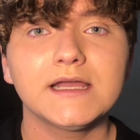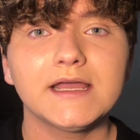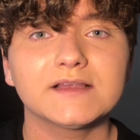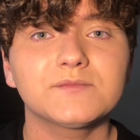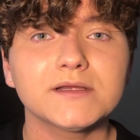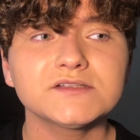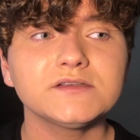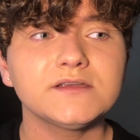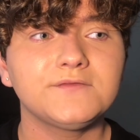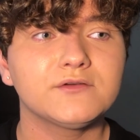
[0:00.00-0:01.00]

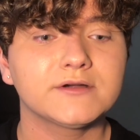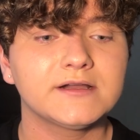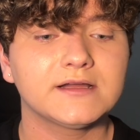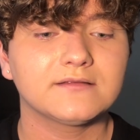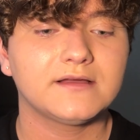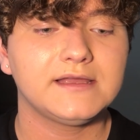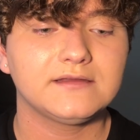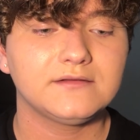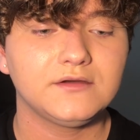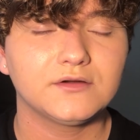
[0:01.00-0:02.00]
especially if you are not
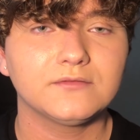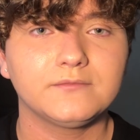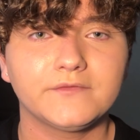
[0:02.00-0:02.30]
like, you know,